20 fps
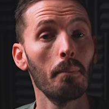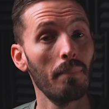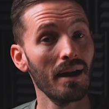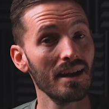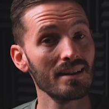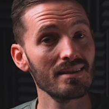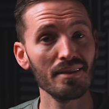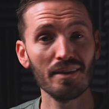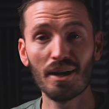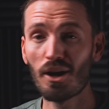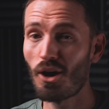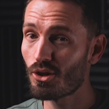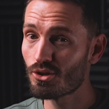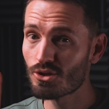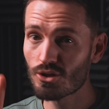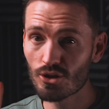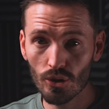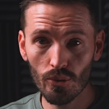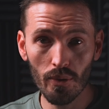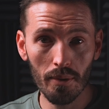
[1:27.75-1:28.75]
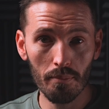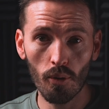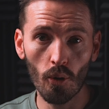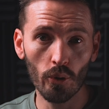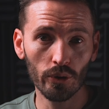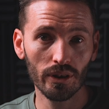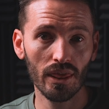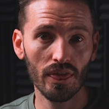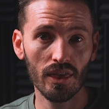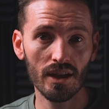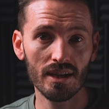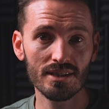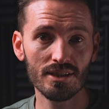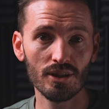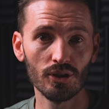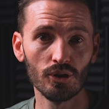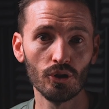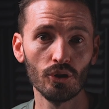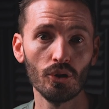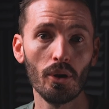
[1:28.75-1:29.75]
But there are two important things
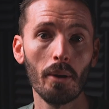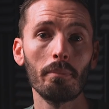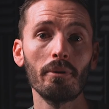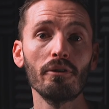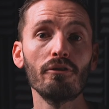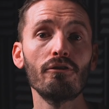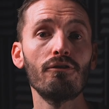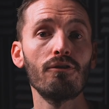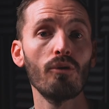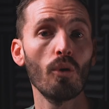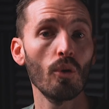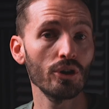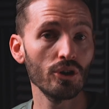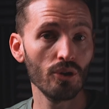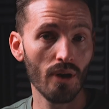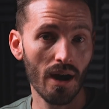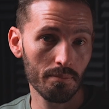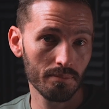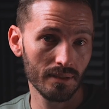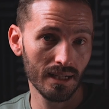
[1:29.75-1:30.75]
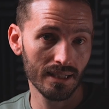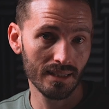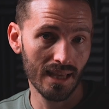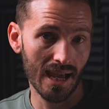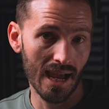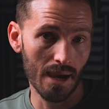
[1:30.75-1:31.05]
to do before you update the